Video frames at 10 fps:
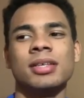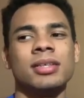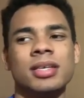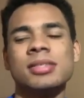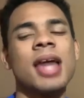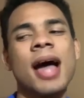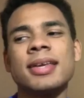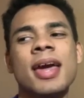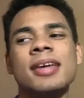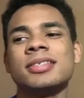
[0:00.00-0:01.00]
It's not
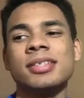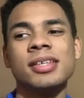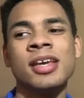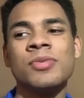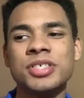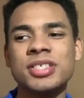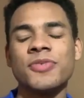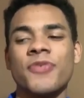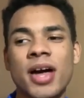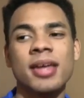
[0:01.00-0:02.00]
gang shit. It was just a
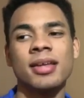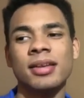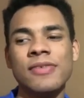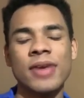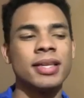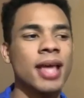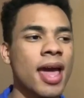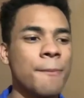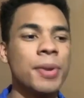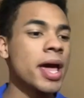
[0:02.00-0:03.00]
fight. Leave it at
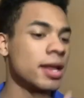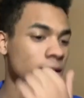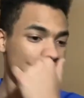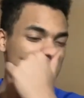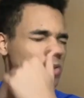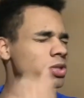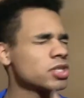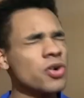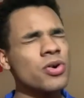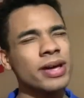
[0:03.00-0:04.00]
that. But he was
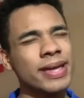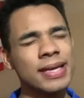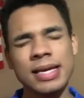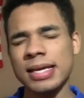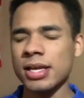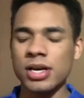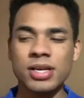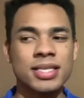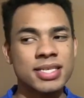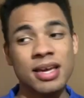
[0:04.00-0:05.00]
so, you know,
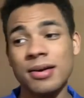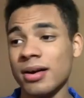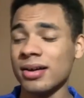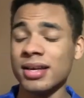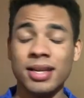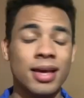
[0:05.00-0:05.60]
content on